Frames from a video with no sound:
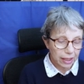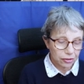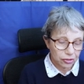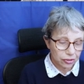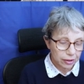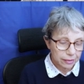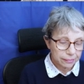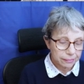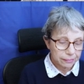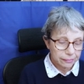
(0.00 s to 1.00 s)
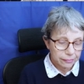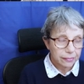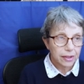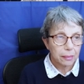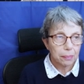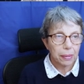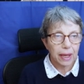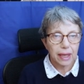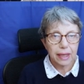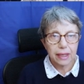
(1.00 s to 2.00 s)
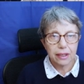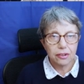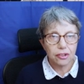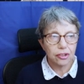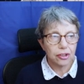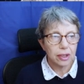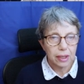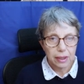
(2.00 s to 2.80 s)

Yes, page